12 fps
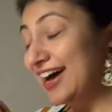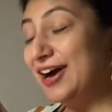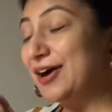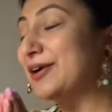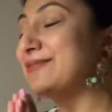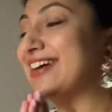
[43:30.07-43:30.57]

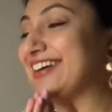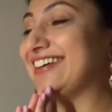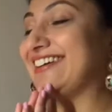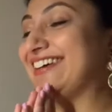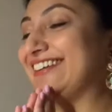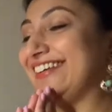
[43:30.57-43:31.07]
Oh my
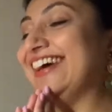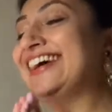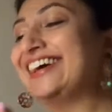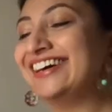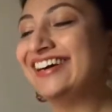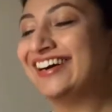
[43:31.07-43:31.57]
god.
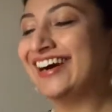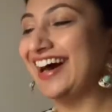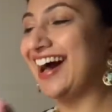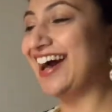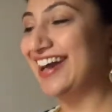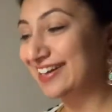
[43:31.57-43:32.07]

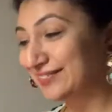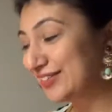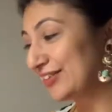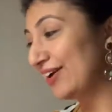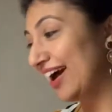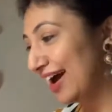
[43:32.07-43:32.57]
I am
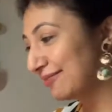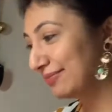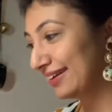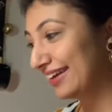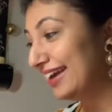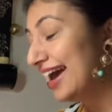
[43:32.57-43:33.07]
so
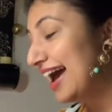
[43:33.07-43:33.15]
happy.